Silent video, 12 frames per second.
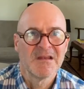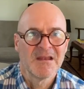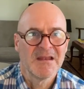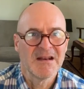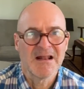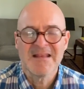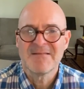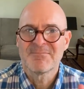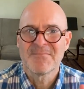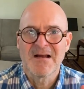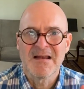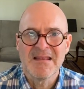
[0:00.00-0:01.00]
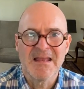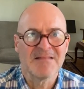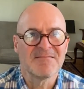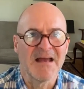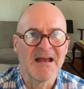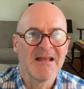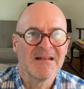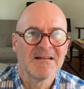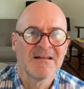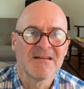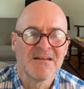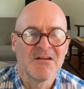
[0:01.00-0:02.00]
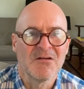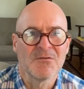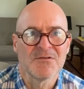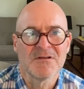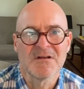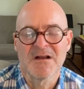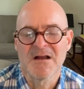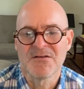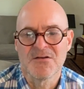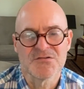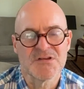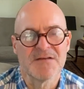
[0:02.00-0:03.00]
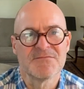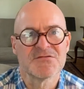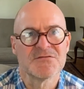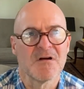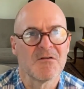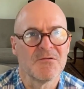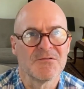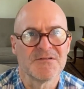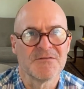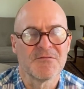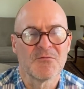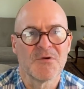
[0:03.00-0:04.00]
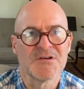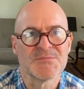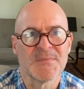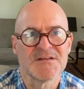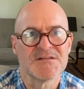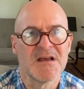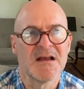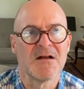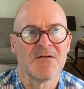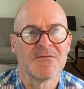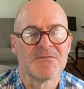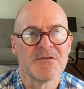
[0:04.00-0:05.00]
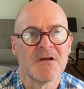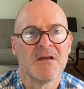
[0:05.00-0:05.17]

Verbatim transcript: And I get that. God knows I've struggled different ways myself.